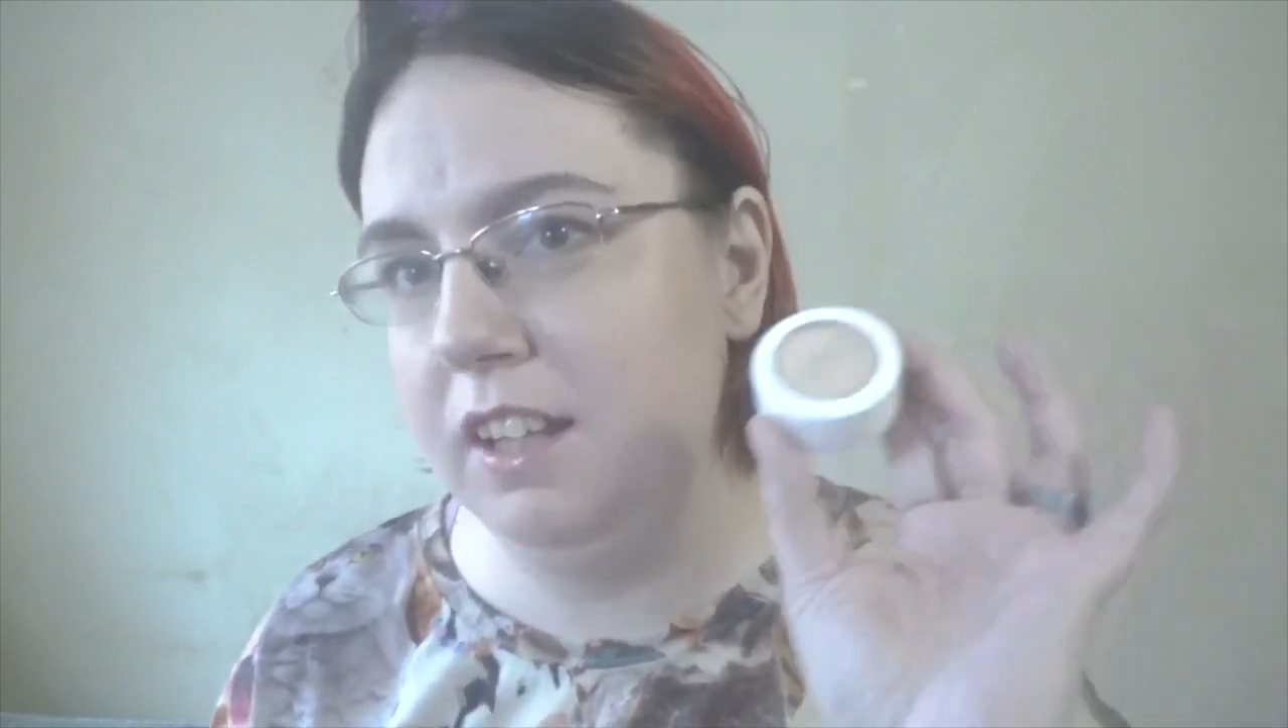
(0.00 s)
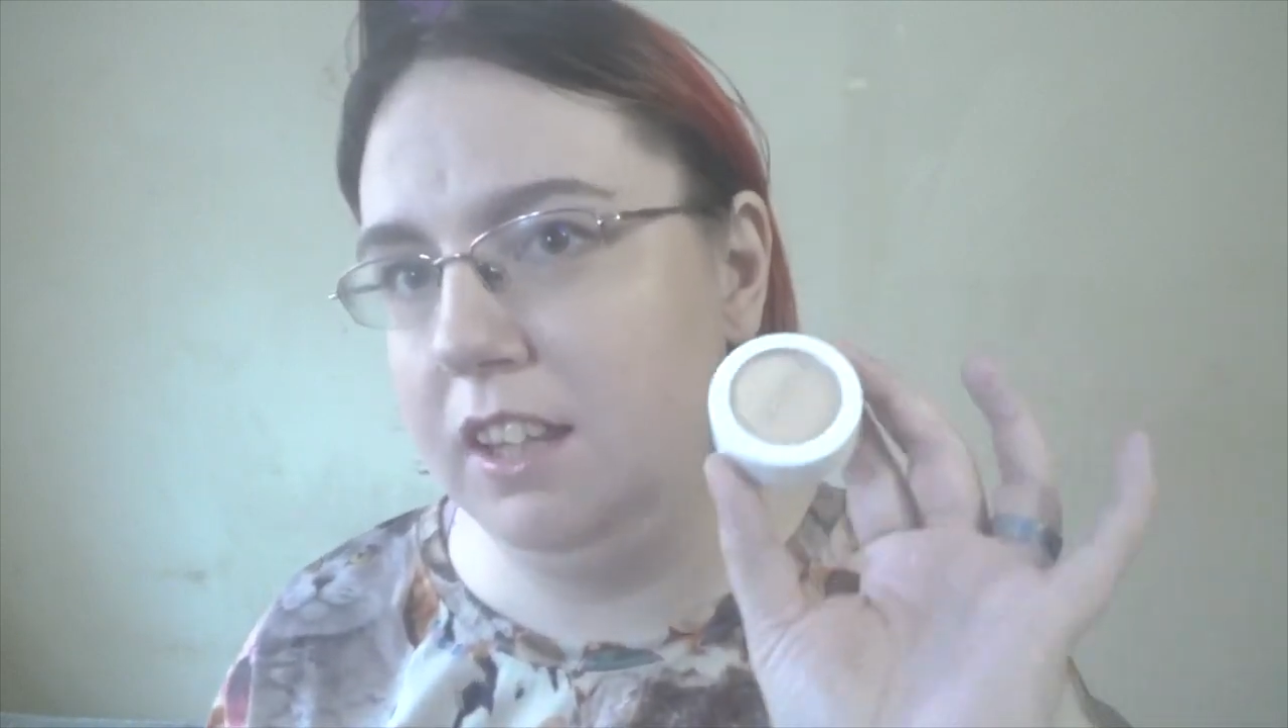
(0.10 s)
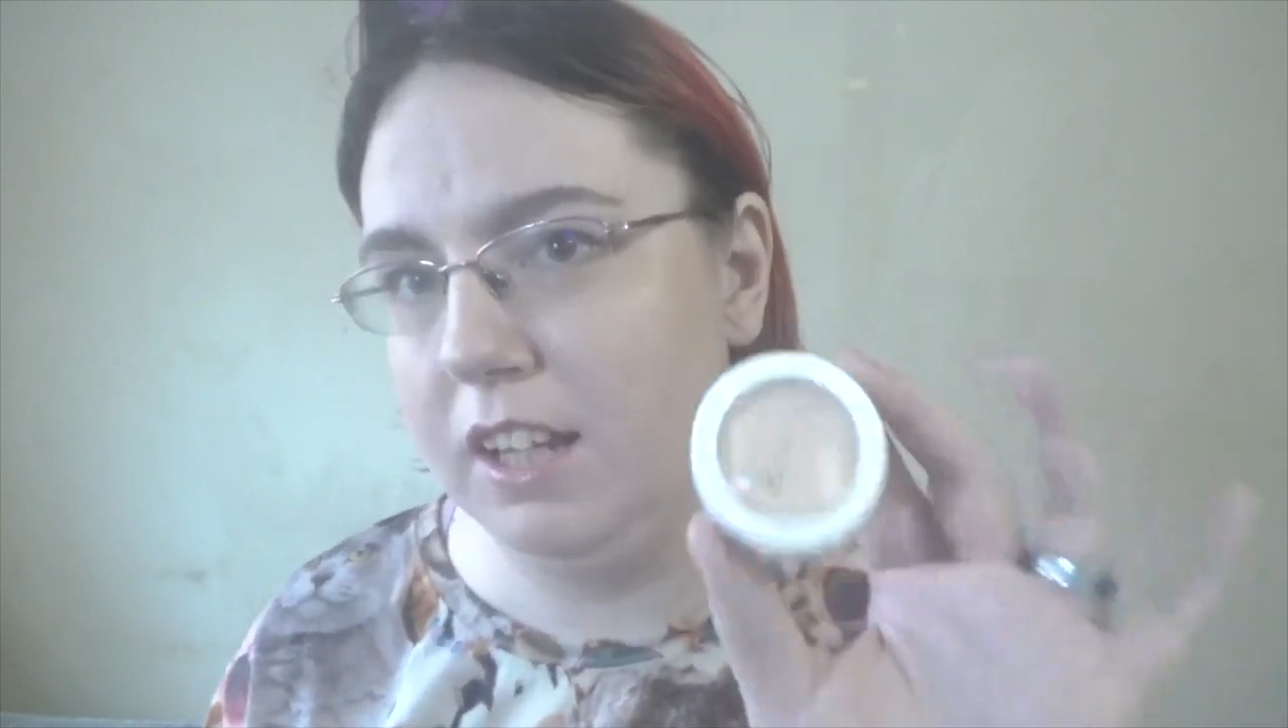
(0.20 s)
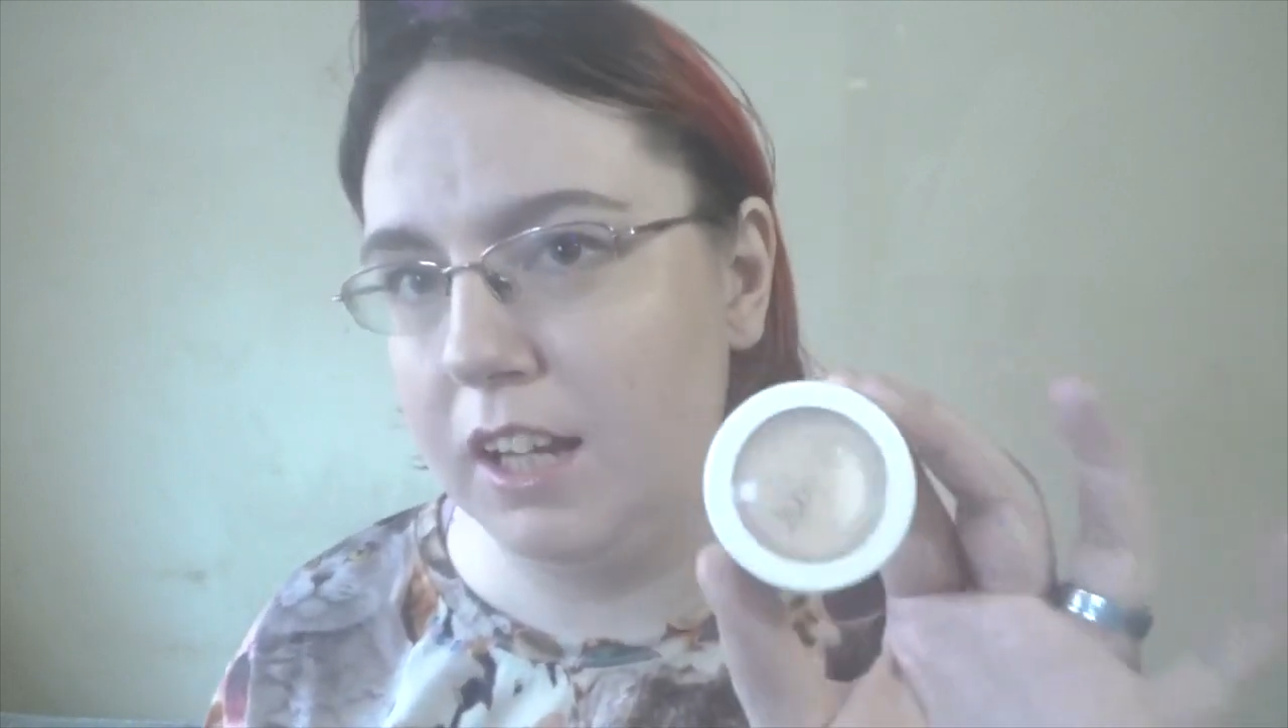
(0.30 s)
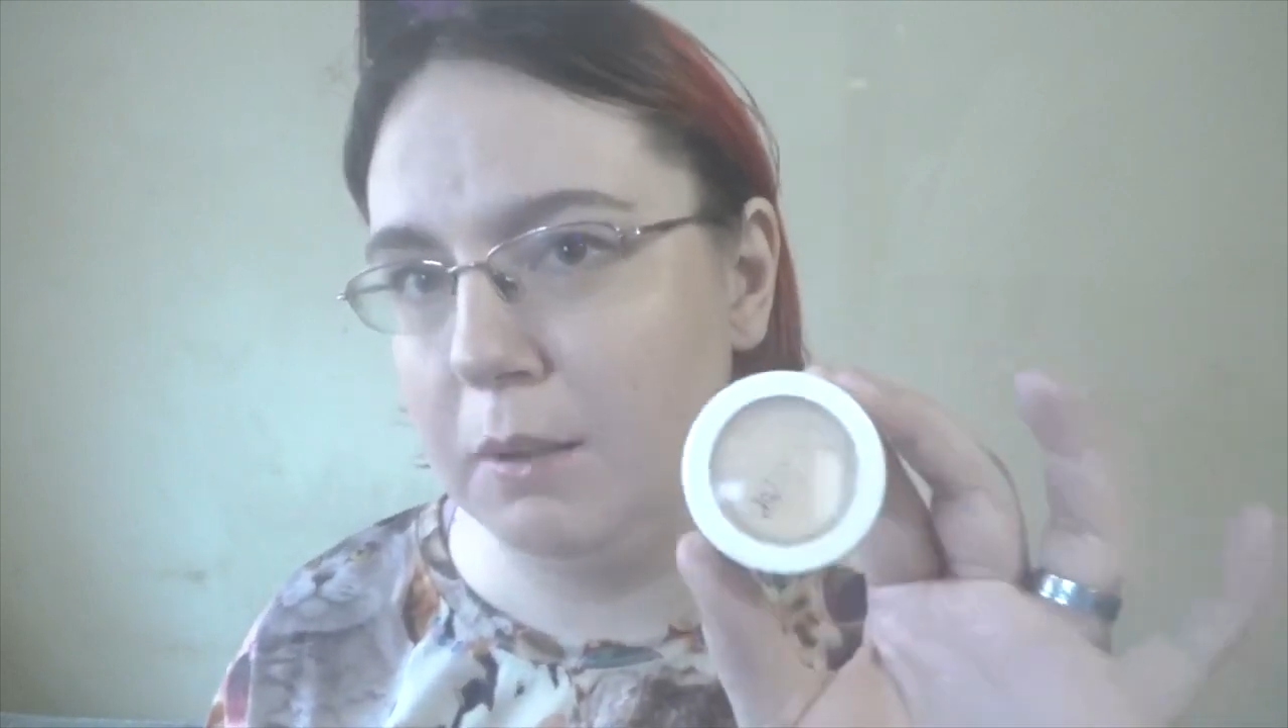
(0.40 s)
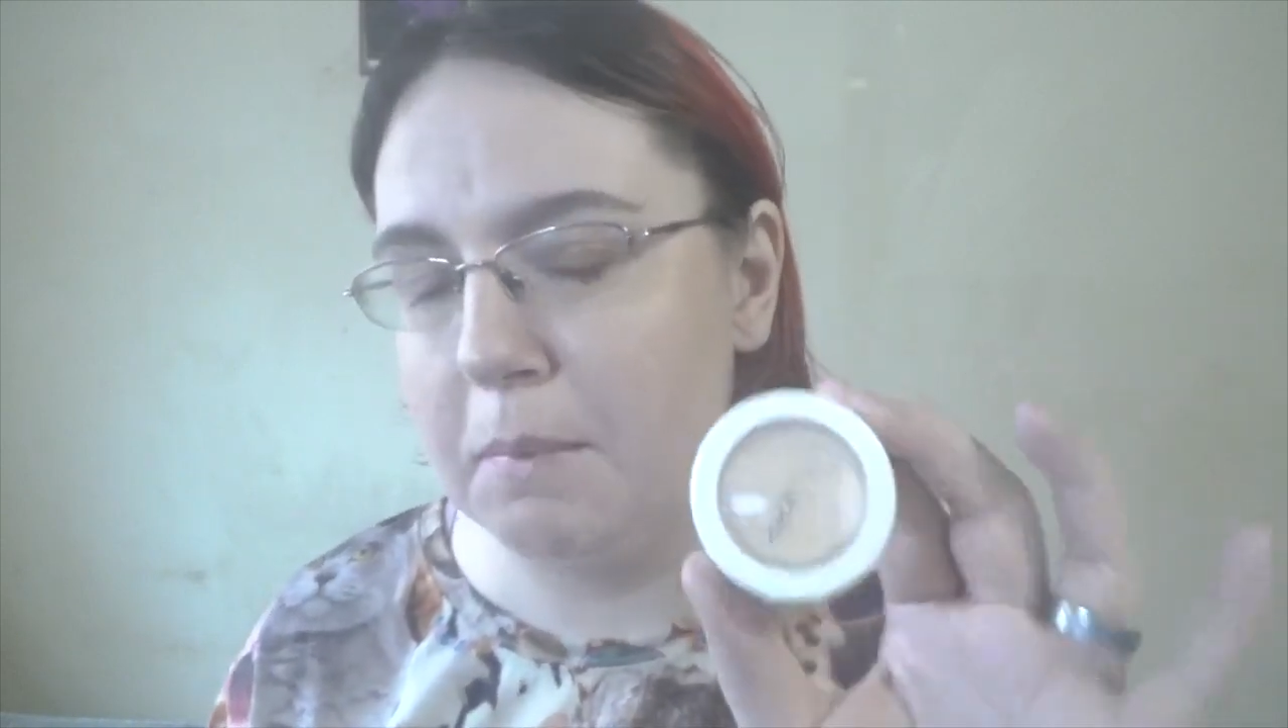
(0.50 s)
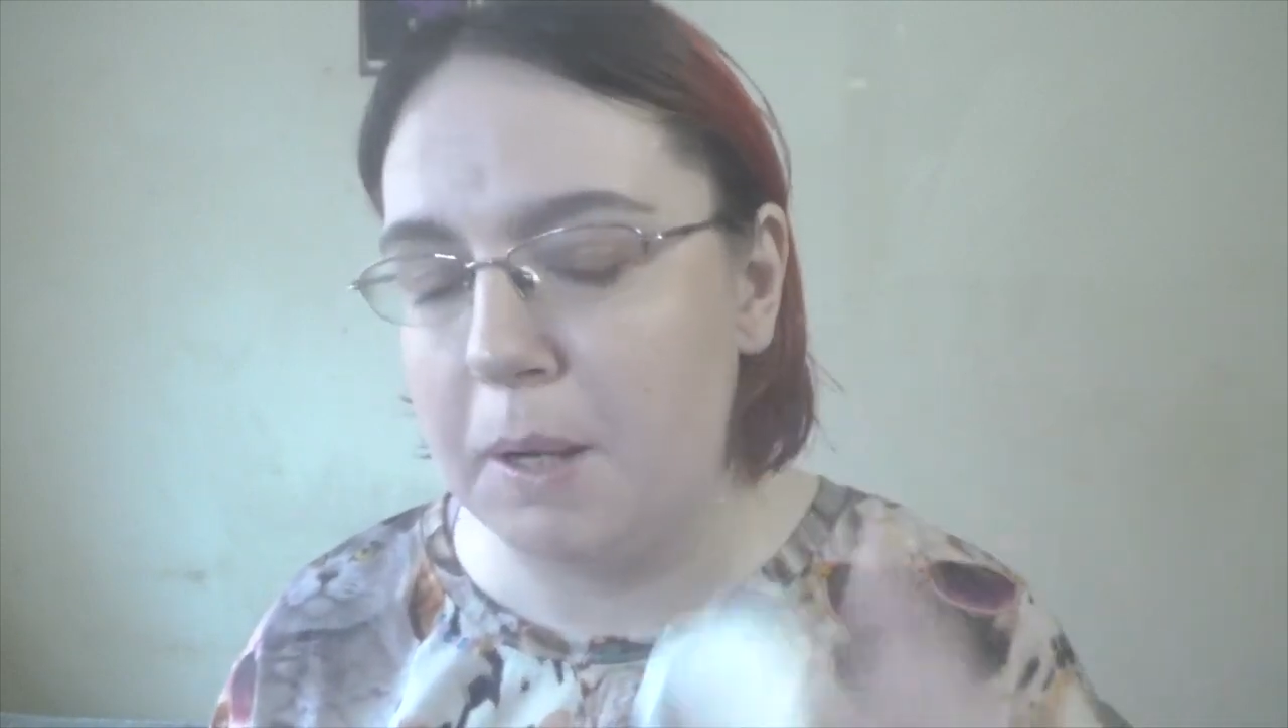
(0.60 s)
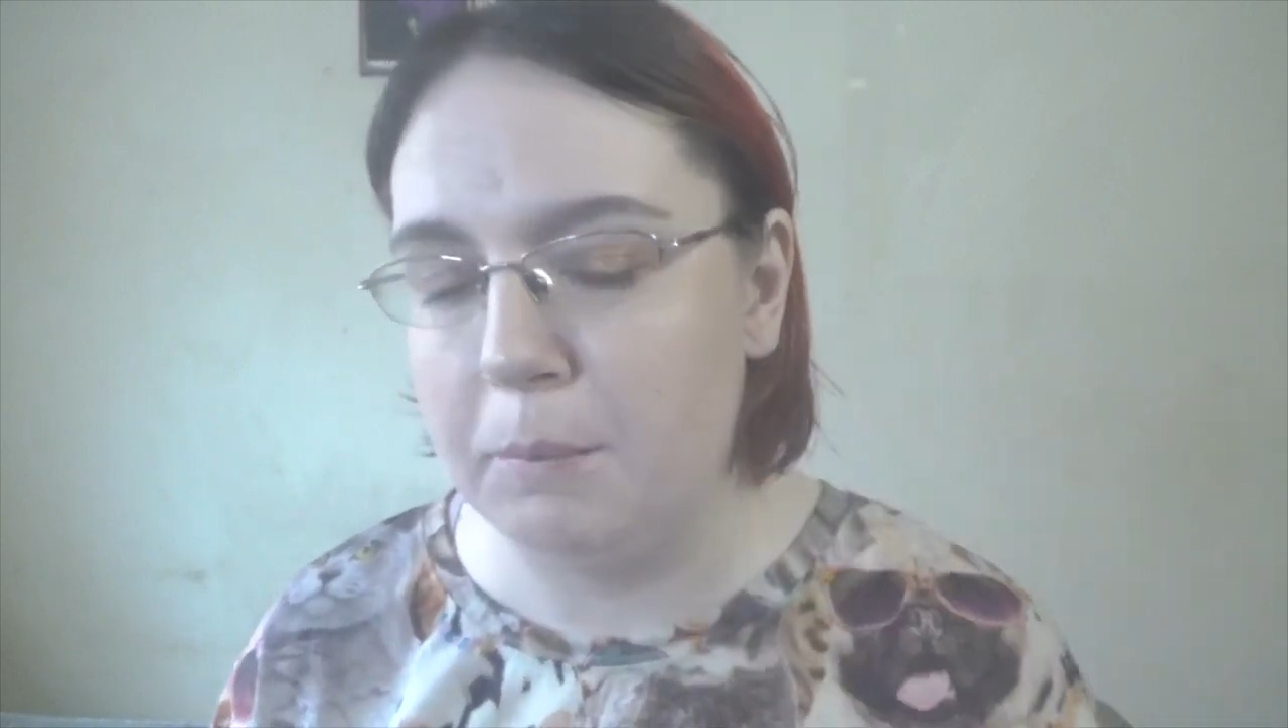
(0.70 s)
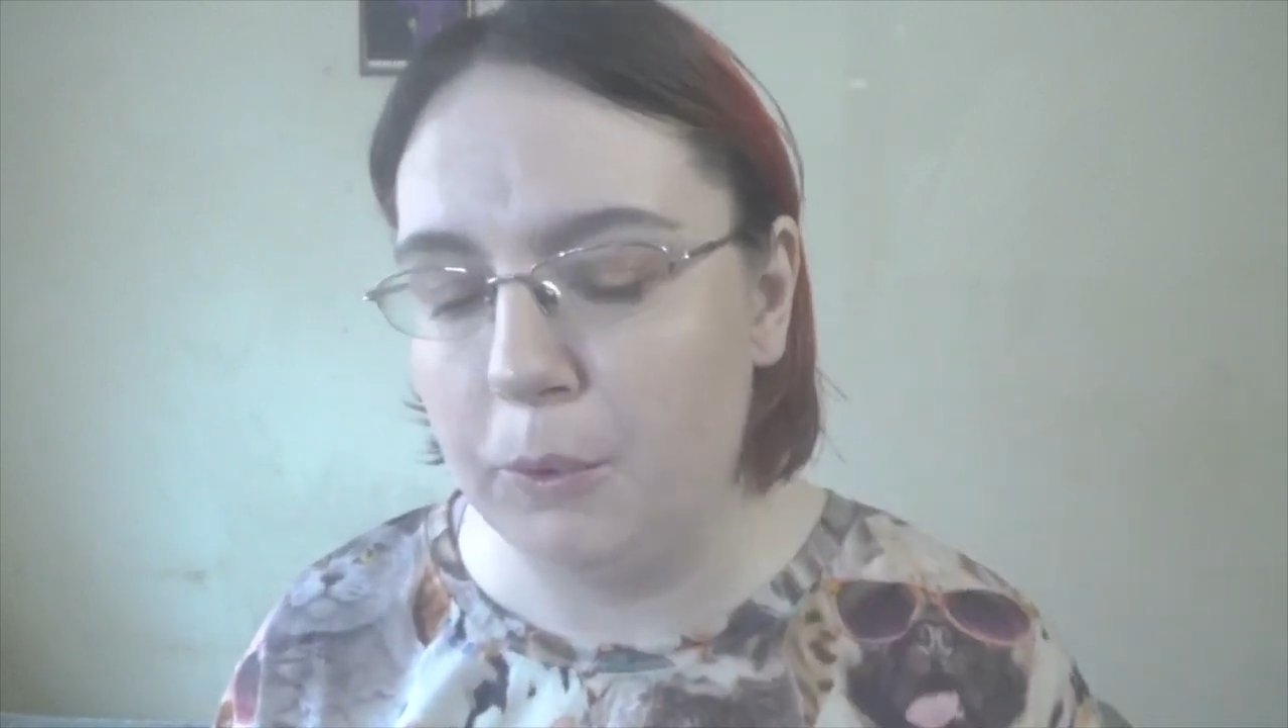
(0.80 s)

the ColourPop